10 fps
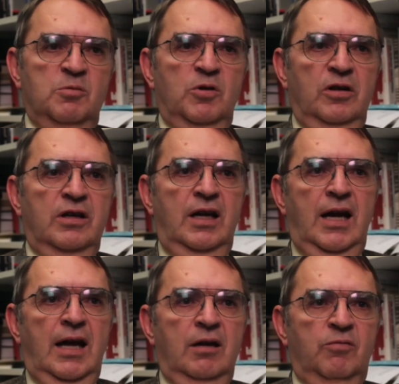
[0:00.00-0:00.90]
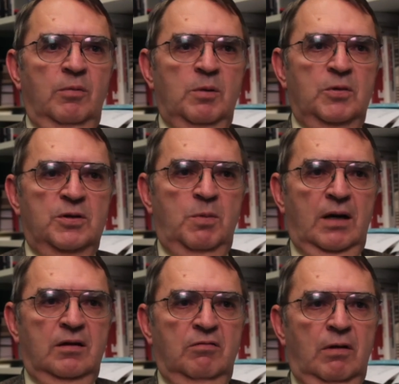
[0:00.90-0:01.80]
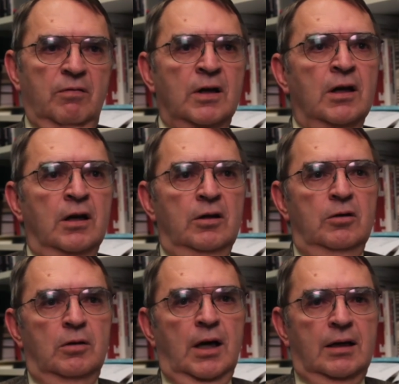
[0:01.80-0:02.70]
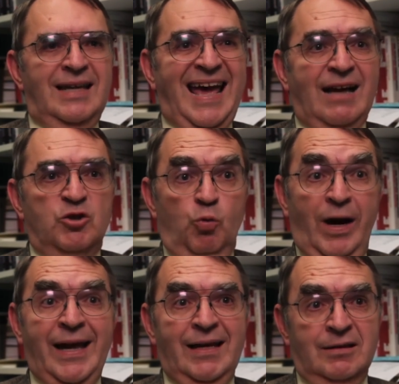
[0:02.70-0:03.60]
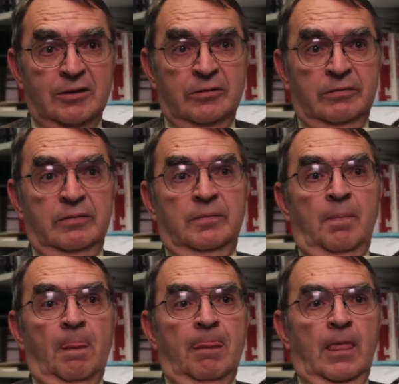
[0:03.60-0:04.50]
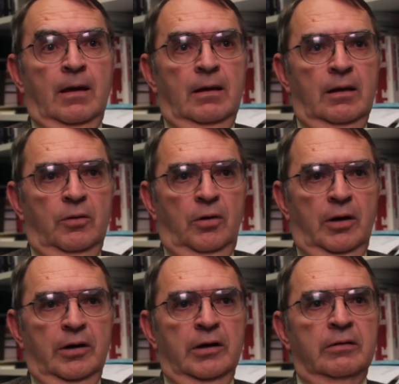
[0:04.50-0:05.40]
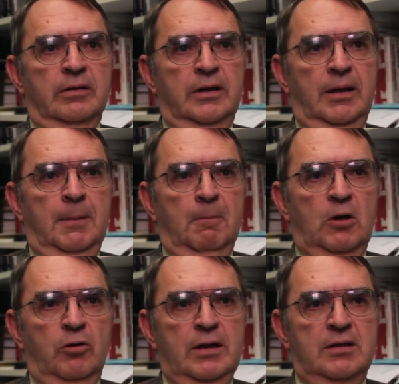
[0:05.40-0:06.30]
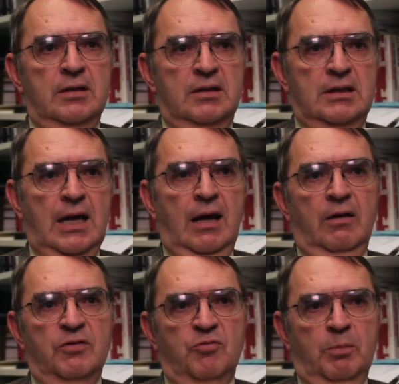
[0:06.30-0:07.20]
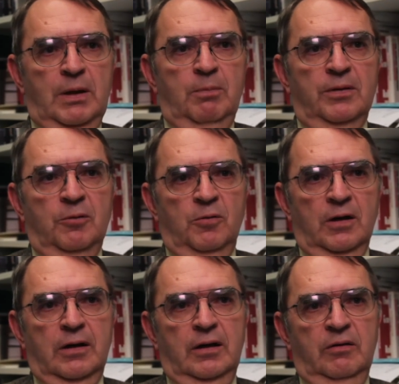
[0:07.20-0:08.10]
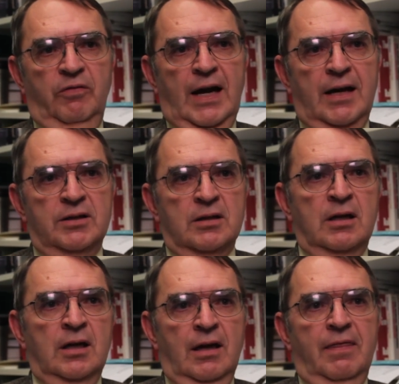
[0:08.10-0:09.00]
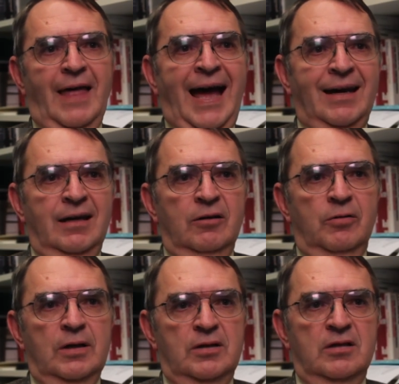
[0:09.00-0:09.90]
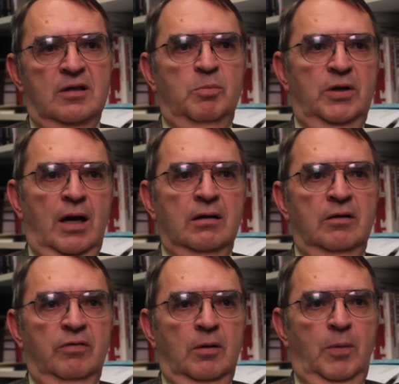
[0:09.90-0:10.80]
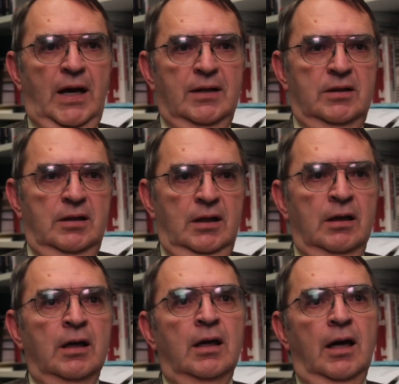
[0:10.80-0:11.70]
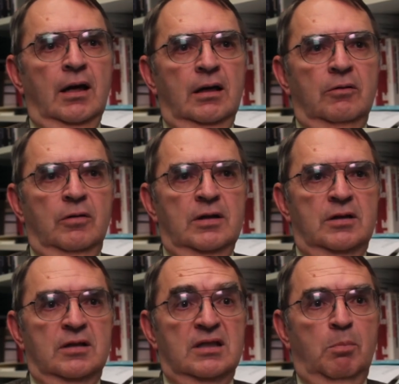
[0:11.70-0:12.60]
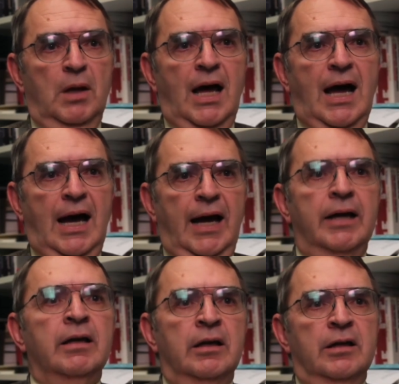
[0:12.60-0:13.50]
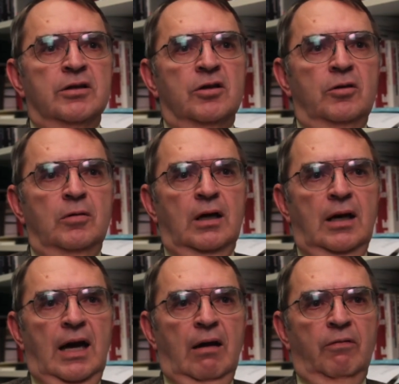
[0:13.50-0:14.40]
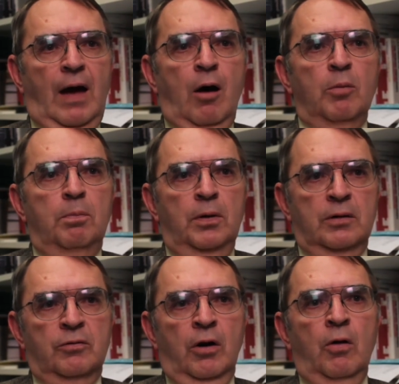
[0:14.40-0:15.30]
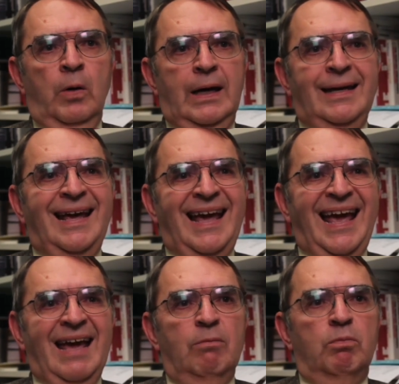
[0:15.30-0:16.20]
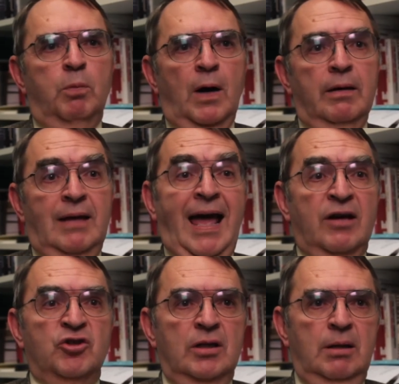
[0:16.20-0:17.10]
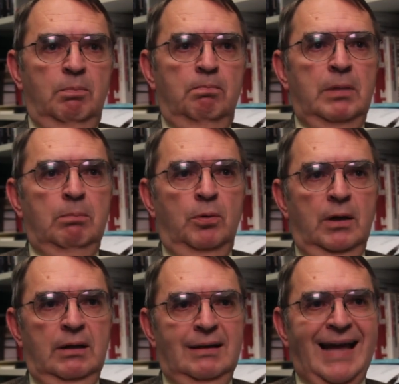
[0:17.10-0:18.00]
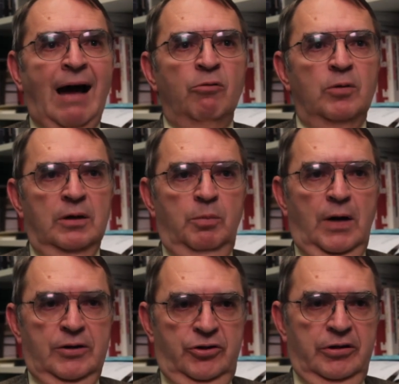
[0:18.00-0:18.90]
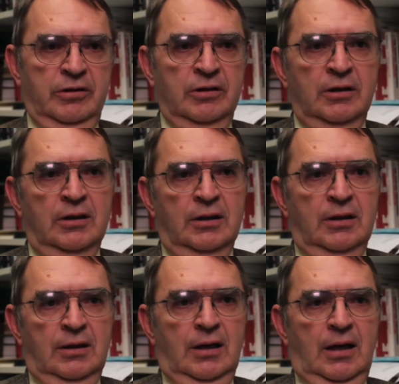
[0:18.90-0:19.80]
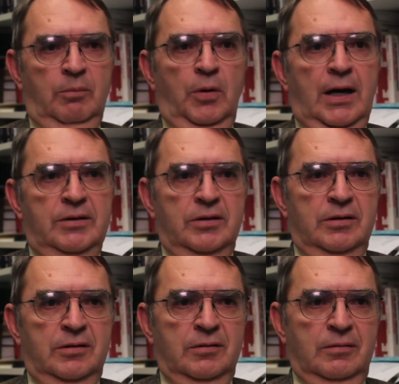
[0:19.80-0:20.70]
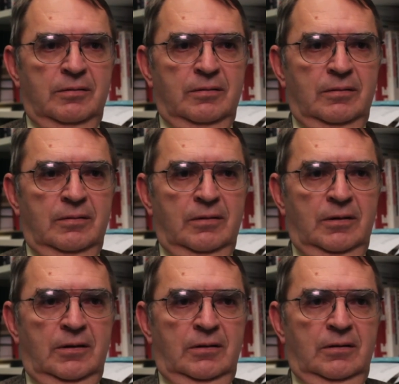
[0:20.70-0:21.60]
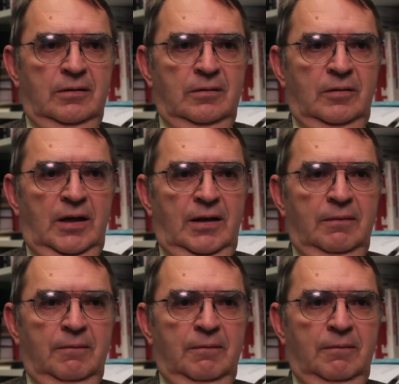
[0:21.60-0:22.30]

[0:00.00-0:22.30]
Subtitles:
were looking at it from the perspective of you cut tax rates in order to increase incentives for people to work and invest. That increases the productive capacity and increases supply, so you can have output growing and actually be putting downward pressure on prices. Okay.